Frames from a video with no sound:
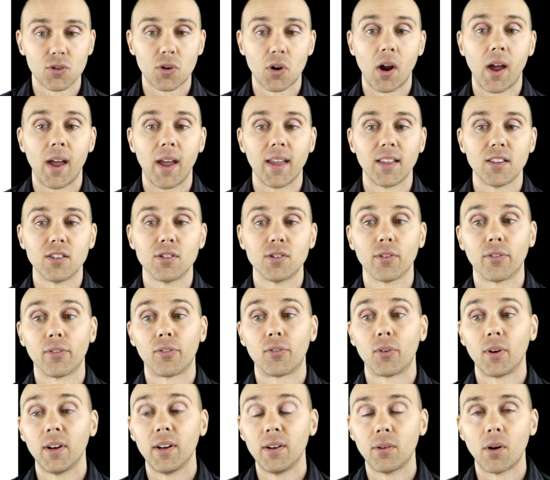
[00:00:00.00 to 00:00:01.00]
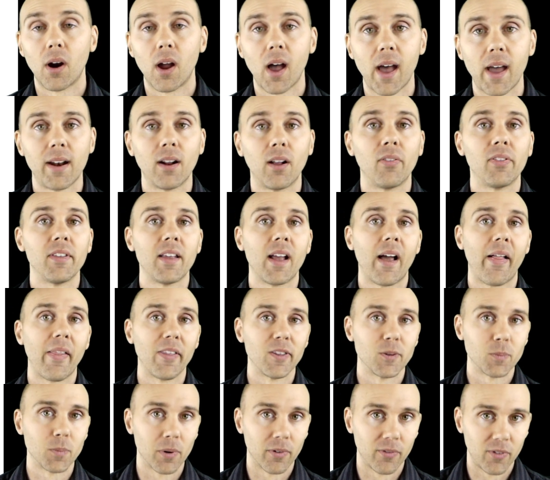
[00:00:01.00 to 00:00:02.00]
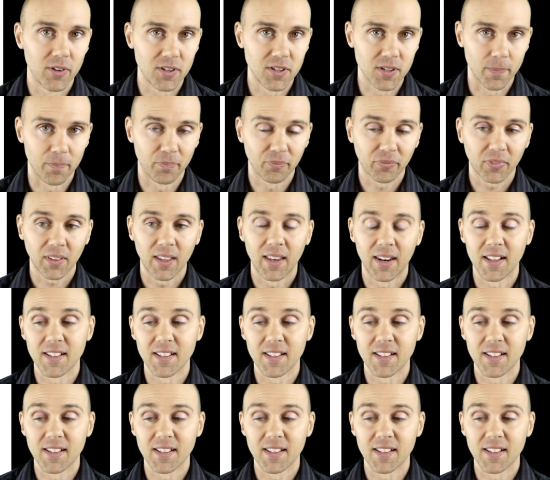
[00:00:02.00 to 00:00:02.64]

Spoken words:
trying to free ride on the other's provision.